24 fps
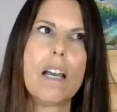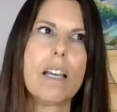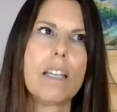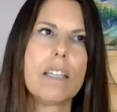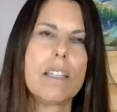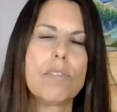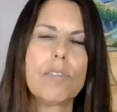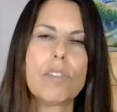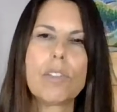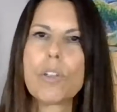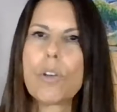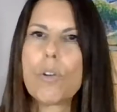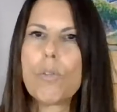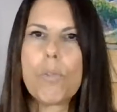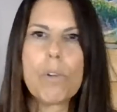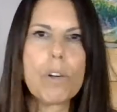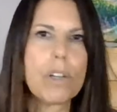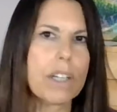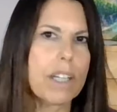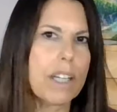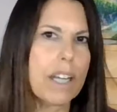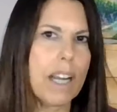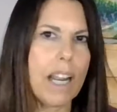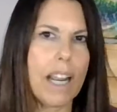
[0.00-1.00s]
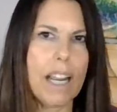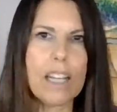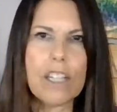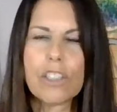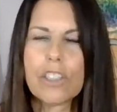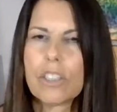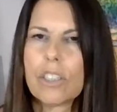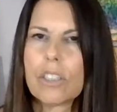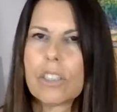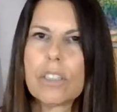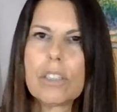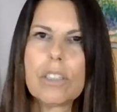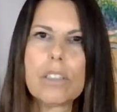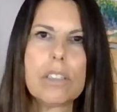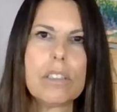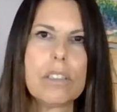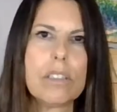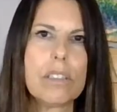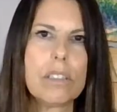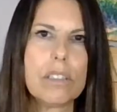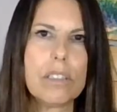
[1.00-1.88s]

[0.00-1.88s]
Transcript: even coordination,